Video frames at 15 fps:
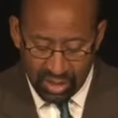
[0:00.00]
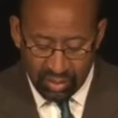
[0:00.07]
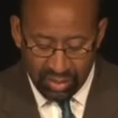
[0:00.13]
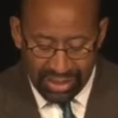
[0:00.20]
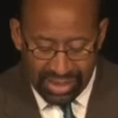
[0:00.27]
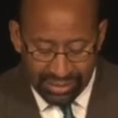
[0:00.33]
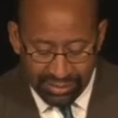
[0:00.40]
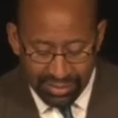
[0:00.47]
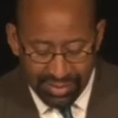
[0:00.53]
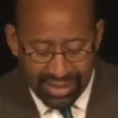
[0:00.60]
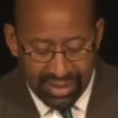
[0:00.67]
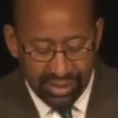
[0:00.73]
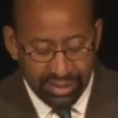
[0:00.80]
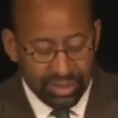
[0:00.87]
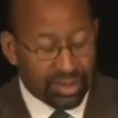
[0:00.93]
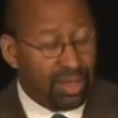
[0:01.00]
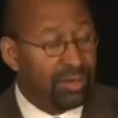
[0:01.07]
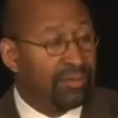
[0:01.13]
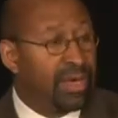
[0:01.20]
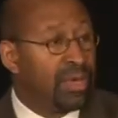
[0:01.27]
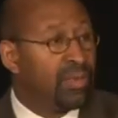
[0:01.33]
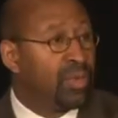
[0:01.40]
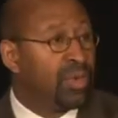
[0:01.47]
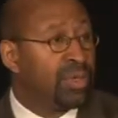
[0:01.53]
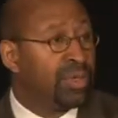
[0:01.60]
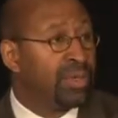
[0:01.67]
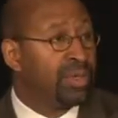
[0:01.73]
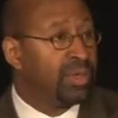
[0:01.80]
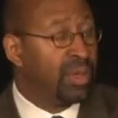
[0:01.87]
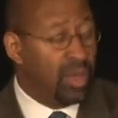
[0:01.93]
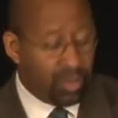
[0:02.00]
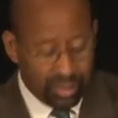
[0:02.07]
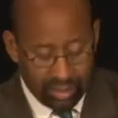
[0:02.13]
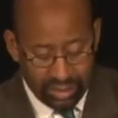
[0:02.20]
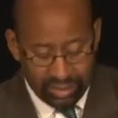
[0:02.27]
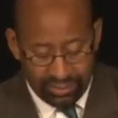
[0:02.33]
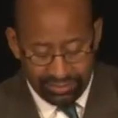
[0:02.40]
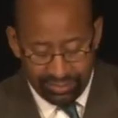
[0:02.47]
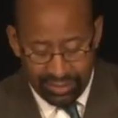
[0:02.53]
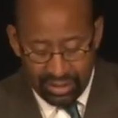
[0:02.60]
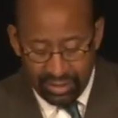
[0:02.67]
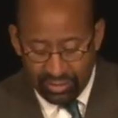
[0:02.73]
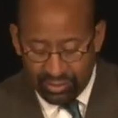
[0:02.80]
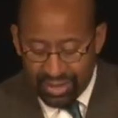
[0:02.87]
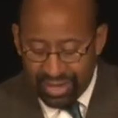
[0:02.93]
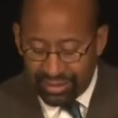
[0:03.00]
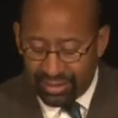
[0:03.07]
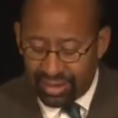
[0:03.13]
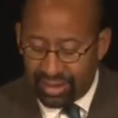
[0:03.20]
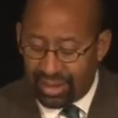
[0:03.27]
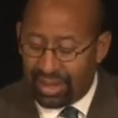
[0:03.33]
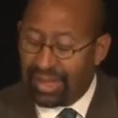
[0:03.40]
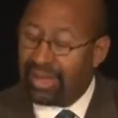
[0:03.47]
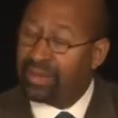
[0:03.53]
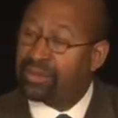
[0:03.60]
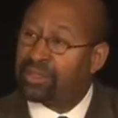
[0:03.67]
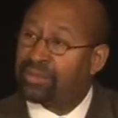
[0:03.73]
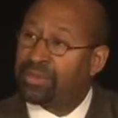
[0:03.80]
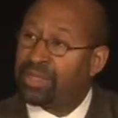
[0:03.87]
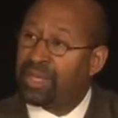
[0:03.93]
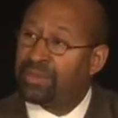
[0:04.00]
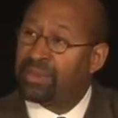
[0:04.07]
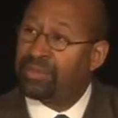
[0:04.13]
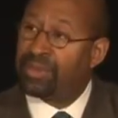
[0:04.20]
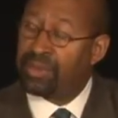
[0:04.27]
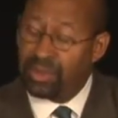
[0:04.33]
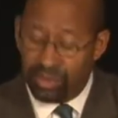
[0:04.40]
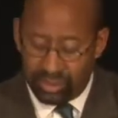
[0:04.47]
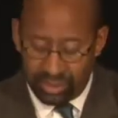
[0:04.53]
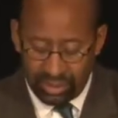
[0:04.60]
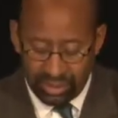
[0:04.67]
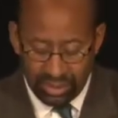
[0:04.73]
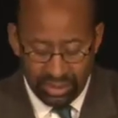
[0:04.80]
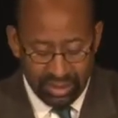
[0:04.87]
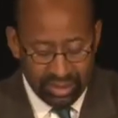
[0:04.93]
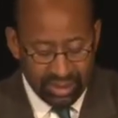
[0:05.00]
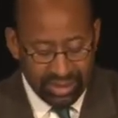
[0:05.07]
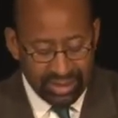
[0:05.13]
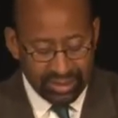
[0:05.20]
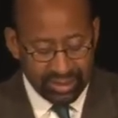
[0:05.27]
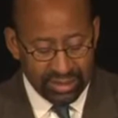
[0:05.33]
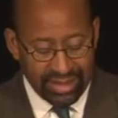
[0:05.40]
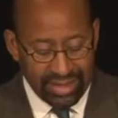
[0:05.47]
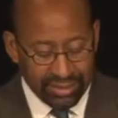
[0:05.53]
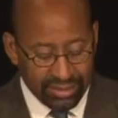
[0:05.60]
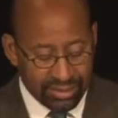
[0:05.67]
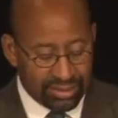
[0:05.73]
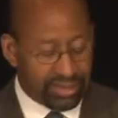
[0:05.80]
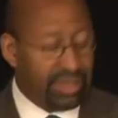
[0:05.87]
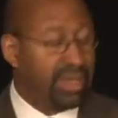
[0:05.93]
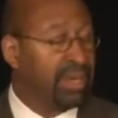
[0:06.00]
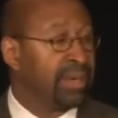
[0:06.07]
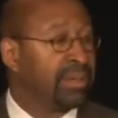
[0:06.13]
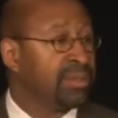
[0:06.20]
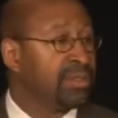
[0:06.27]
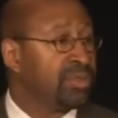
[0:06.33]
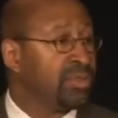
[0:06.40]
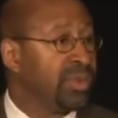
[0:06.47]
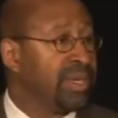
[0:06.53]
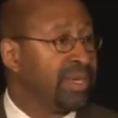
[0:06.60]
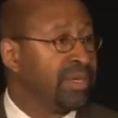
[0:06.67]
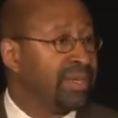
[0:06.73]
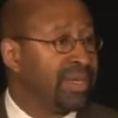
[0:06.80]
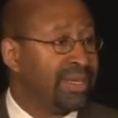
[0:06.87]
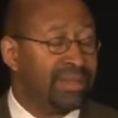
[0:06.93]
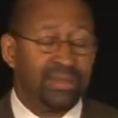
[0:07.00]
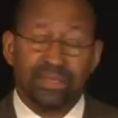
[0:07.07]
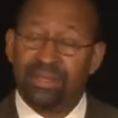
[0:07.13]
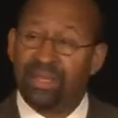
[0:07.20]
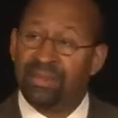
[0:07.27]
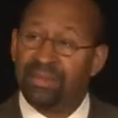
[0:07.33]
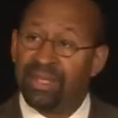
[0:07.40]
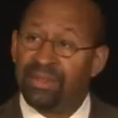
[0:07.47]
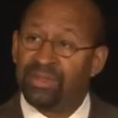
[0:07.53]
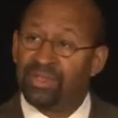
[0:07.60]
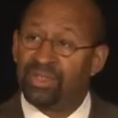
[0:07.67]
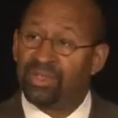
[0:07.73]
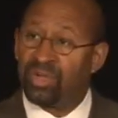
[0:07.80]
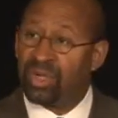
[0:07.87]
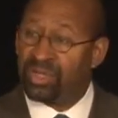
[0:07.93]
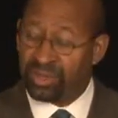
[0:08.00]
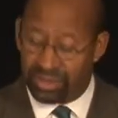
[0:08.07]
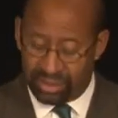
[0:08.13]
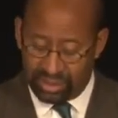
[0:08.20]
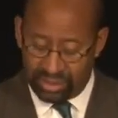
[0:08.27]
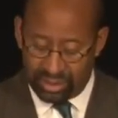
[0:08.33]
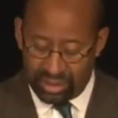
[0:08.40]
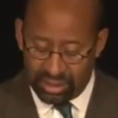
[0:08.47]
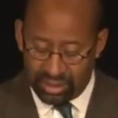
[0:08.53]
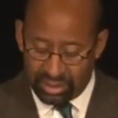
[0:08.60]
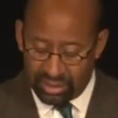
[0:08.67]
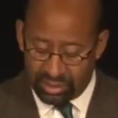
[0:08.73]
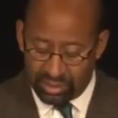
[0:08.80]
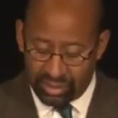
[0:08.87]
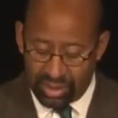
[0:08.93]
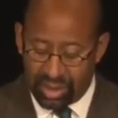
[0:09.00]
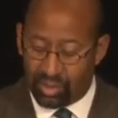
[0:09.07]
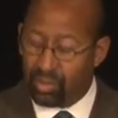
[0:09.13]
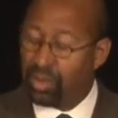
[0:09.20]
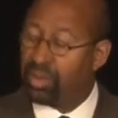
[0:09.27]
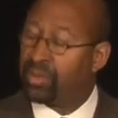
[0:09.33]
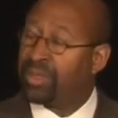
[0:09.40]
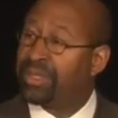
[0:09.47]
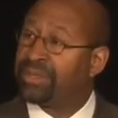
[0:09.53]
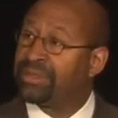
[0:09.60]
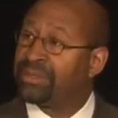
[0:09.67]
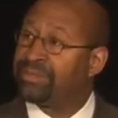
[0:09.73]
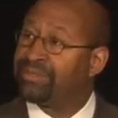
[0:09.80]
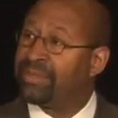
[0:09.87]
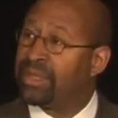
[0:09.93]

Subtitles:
We aim to manage our rainwater locally rather than allow it to become a pollutant as it enters our sewer inlets and then discharges into our waterways.